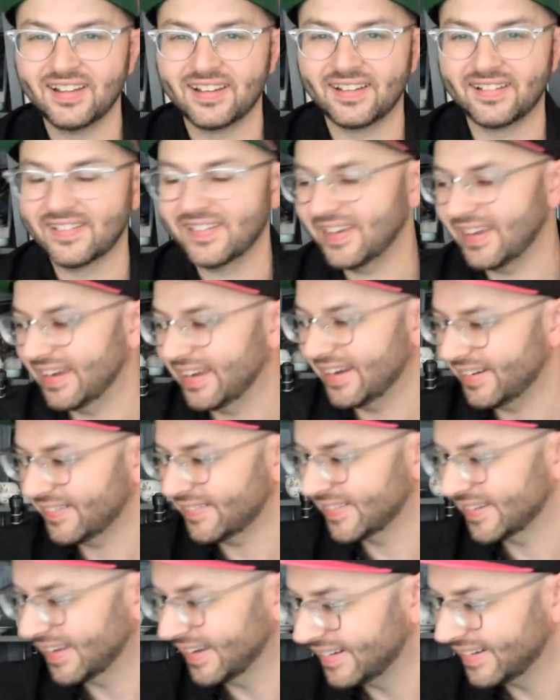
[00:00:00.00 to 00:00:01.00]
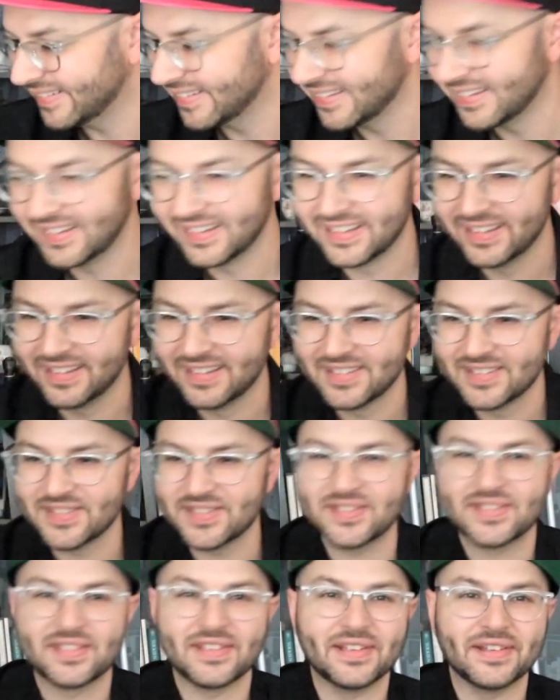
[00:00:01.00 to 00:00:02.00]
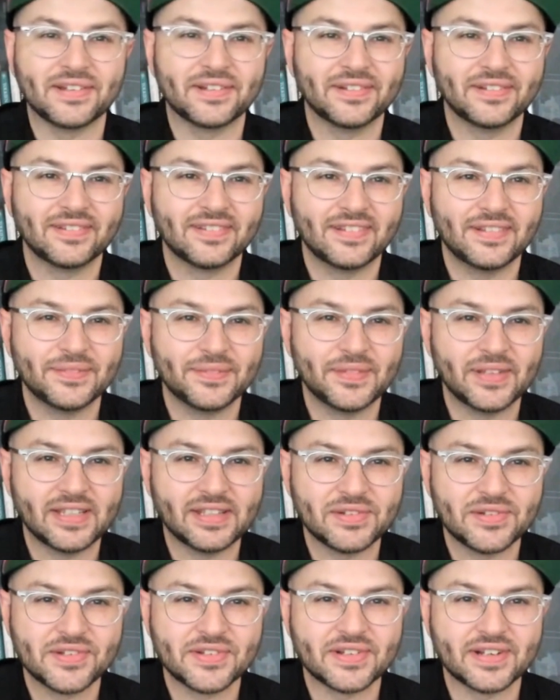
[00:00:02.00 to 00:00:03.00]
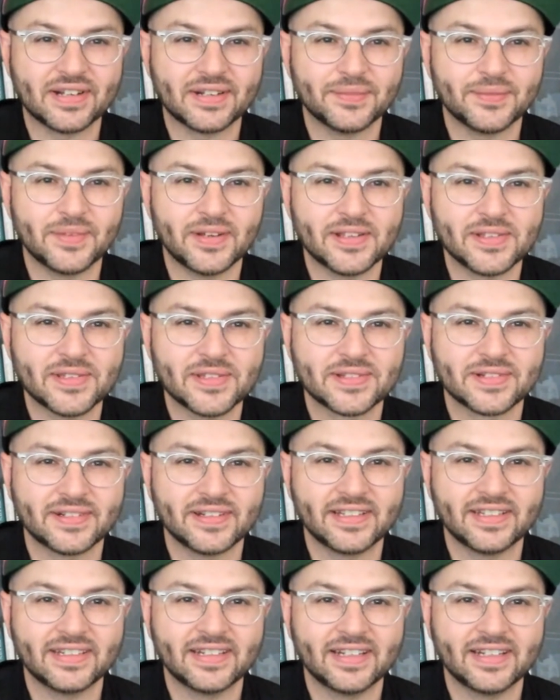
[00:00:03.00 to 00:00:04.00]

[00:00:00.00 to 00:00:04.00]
Okay, here we go. So let me share my screen